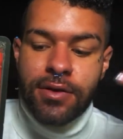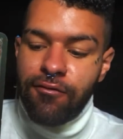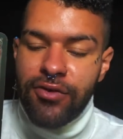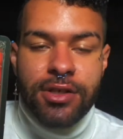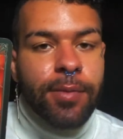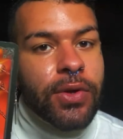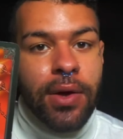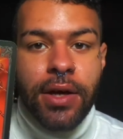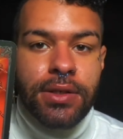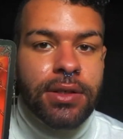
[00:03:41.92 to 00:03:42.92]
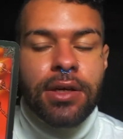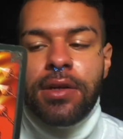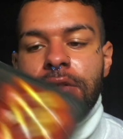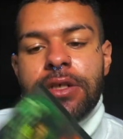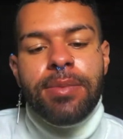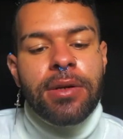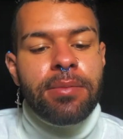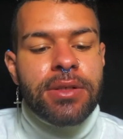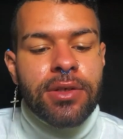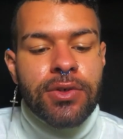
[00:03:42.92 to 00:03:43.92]
for some of you guys it could have just been a
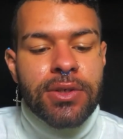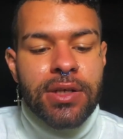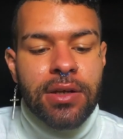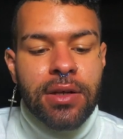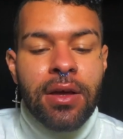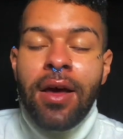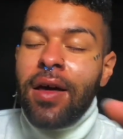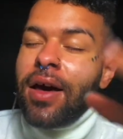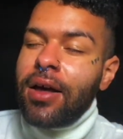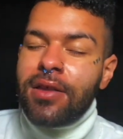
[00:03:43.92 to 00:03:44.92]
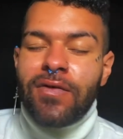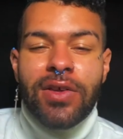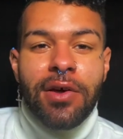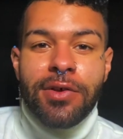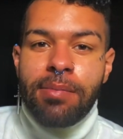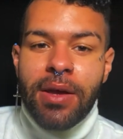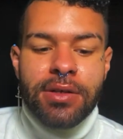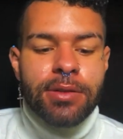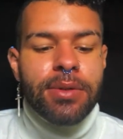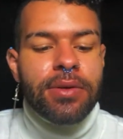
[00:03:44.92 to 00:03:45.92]
misunderstanding other of y'all you may
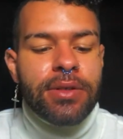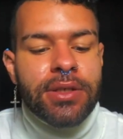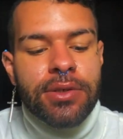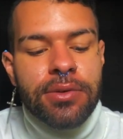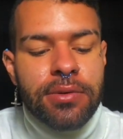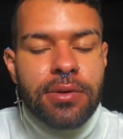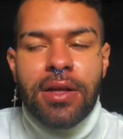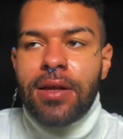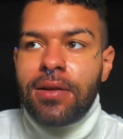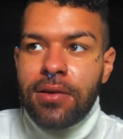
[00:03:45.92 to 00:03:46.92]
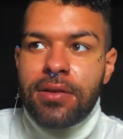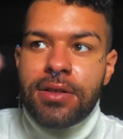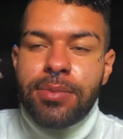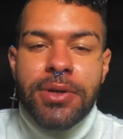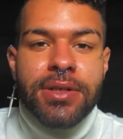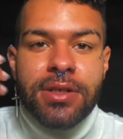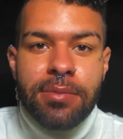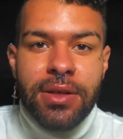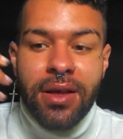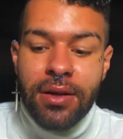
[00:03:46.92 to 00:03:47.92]
just be able to like look at this person and
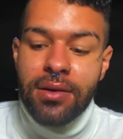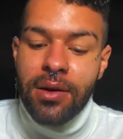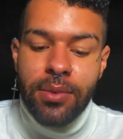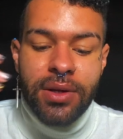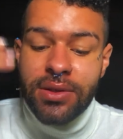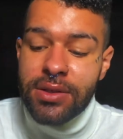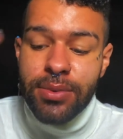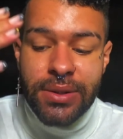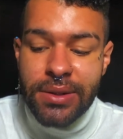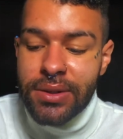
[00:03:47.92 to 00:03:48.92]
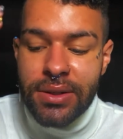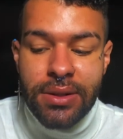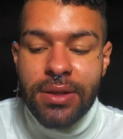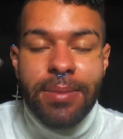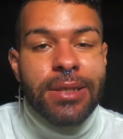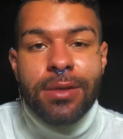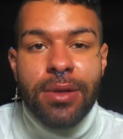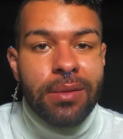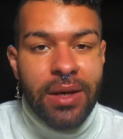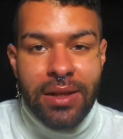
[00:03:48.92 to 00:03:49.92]
be like you know what this person just isn't meant to
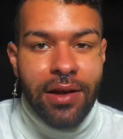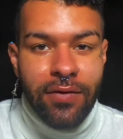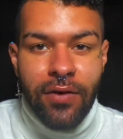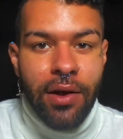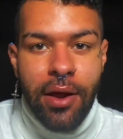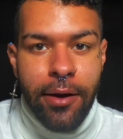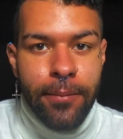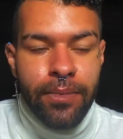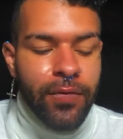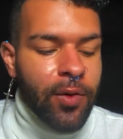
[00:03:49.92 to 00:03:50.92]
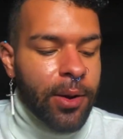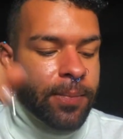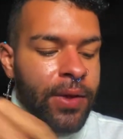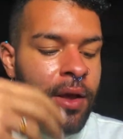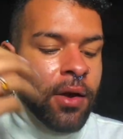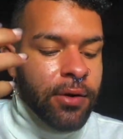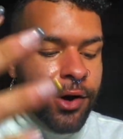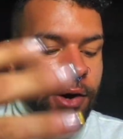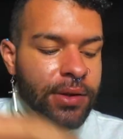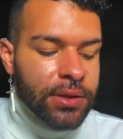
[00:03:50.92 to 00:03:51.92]
be in my life right now right
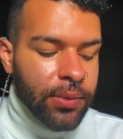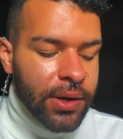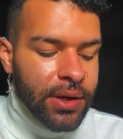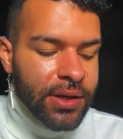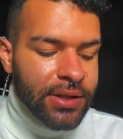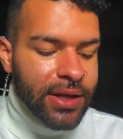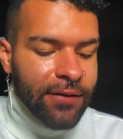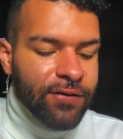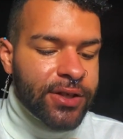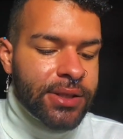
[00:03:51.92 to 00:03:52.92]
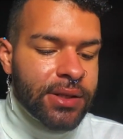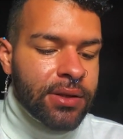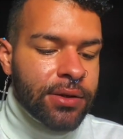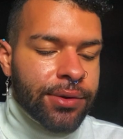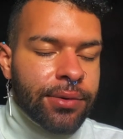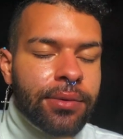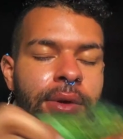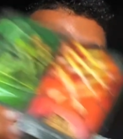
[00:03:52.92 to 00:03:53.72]
regardless of what it is i see you